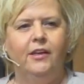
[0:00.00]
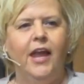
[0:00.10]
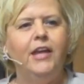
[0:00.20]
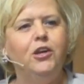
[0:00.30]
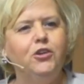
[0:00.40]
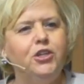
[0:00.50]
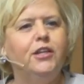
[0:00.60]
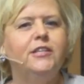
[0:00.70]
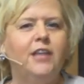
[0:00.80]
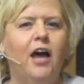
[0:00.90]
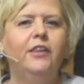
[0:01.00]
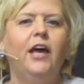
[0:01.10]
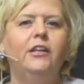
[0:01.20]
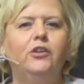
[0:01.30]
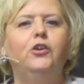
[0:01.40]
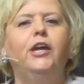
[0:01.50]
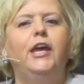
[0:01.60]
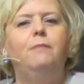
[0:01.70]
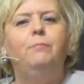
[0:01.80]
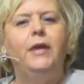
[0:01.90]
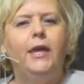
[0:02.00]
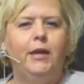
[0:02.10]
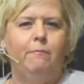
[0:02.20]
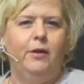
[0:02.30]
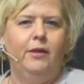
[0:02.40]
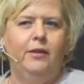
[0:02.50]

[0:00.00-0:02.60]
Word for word: And you should have saw that little kid beam